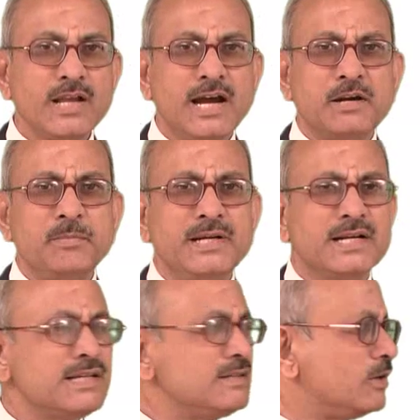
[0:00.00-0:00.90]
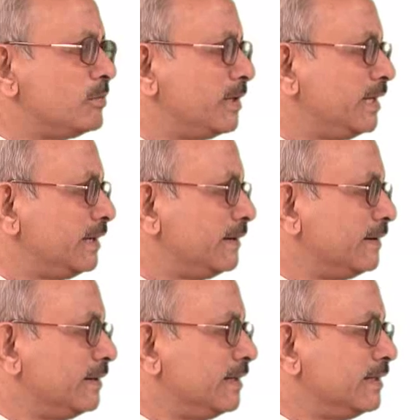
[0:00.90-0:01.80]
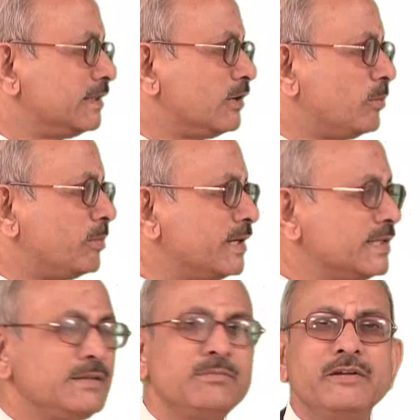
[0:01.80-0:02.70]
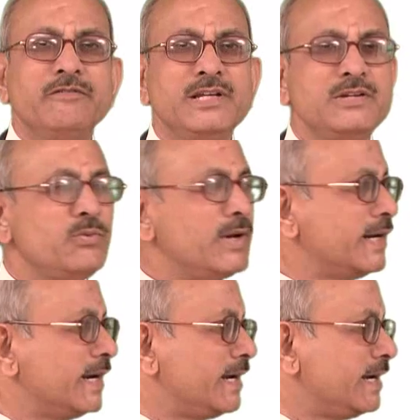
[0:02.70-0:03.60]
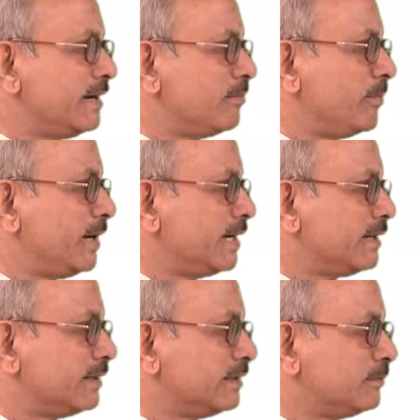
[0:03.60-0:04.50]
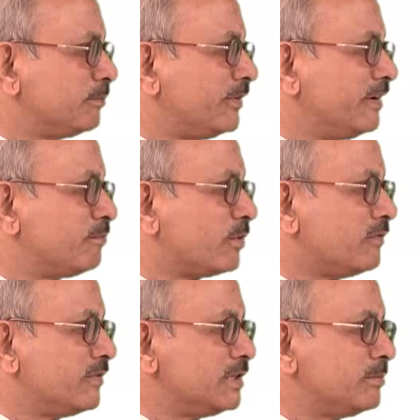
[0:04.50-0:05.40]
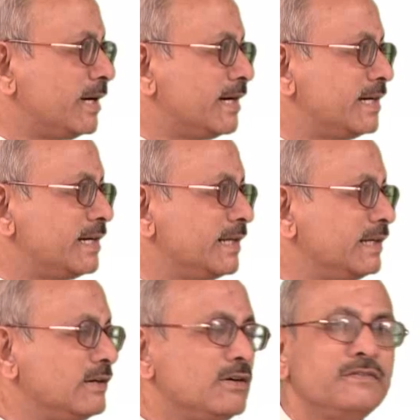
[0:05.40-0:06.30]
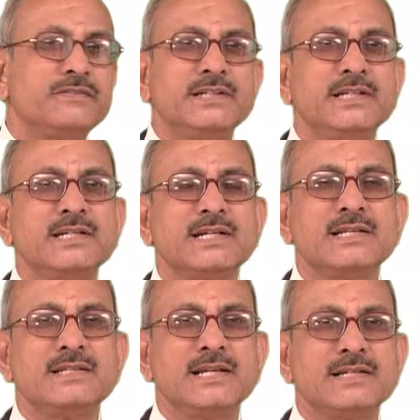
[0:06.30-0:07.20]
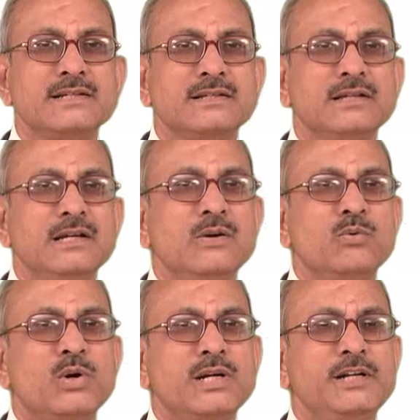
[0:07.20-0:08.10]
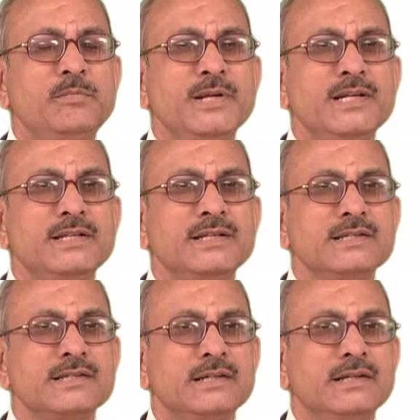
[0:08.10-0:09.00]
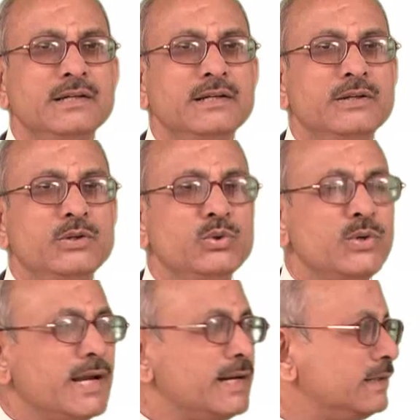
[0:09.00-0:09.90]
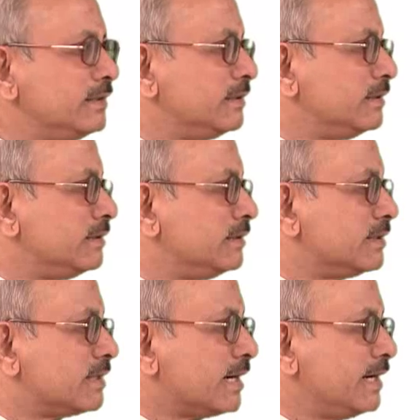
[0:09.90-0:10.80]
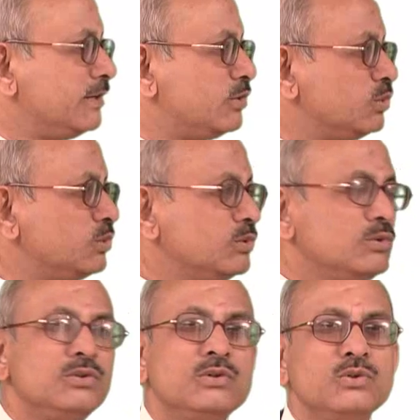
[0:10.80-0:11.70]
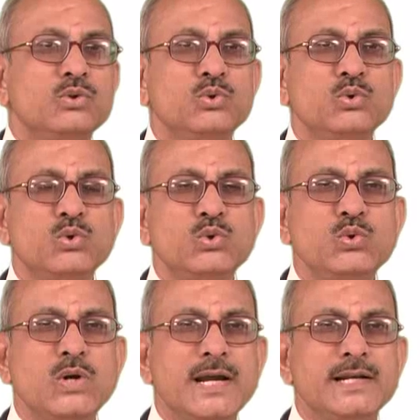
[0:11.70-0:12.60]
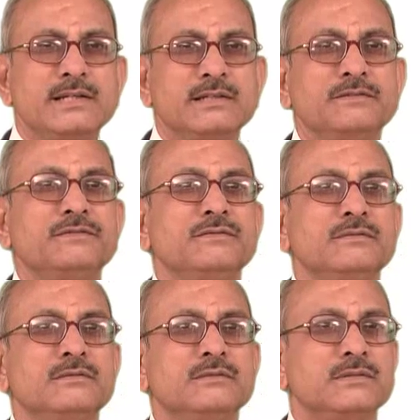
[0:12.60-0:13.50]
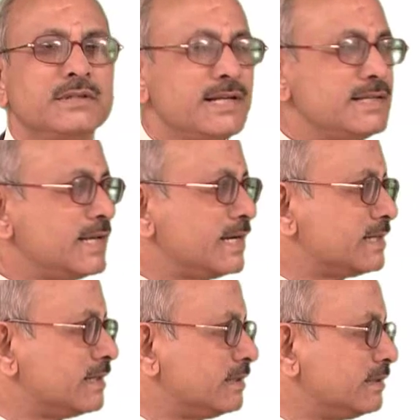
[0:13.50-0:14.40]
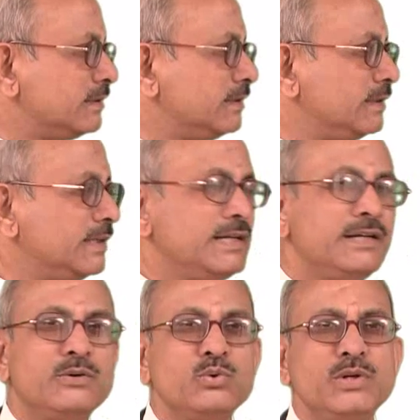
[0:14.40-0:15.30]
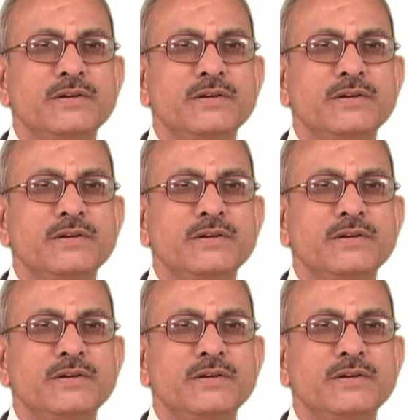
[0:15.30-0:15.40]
Arbitrage normally is an operation by which one can make risk-free profits by undertaking offsetting transactions. What it means is you can try to do two kinds of transactions in two